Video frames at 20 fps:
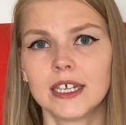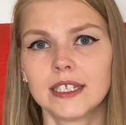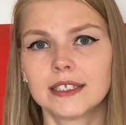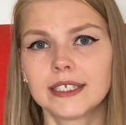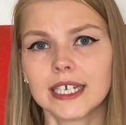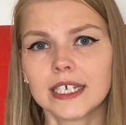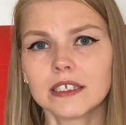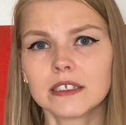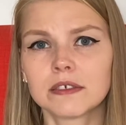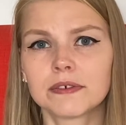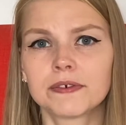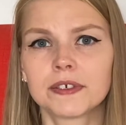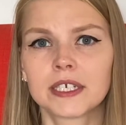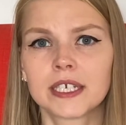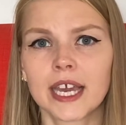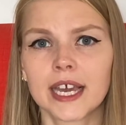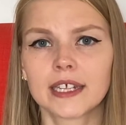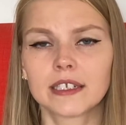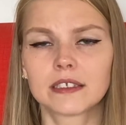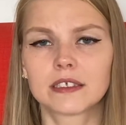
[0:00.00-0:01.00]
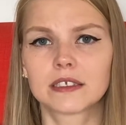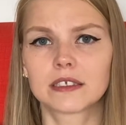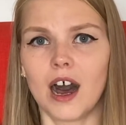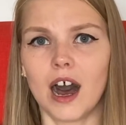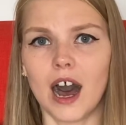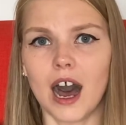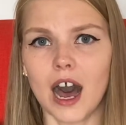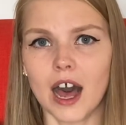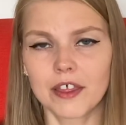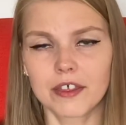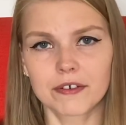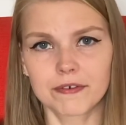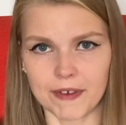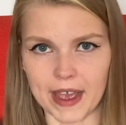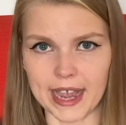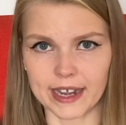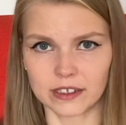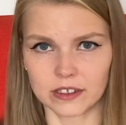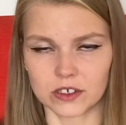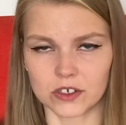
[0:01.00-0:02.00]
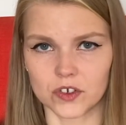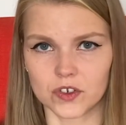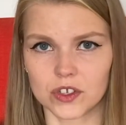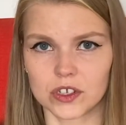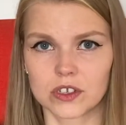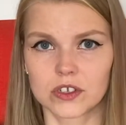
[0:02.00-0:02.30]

tend to forget other factors